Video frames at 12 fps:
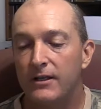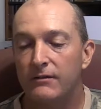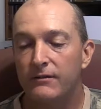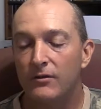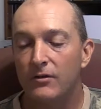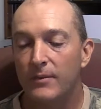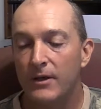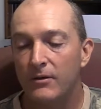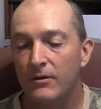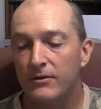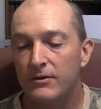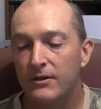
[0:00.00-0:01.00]
fur
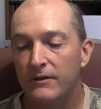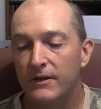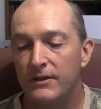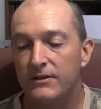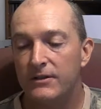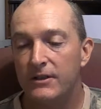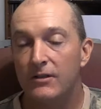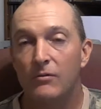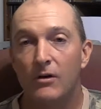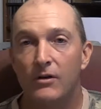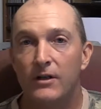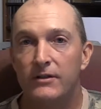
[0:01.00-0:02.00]
bearers they see
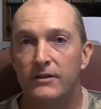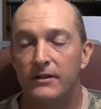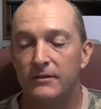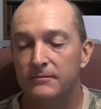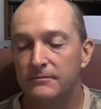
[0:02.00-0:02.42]
while hunting.